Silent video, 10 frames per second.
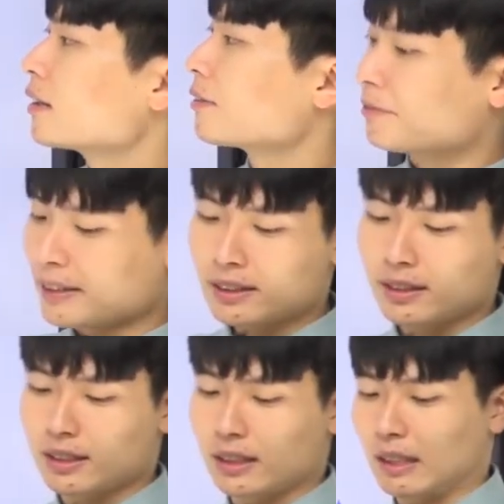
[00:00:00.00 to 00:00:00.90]
The
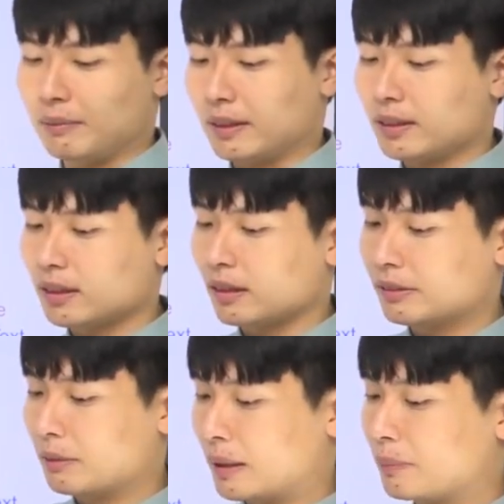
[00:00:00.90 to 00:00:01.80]
thesis statement of
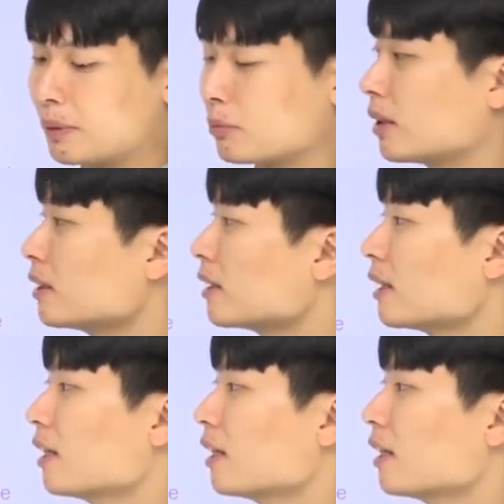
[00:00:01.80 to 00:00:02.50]
your paper 1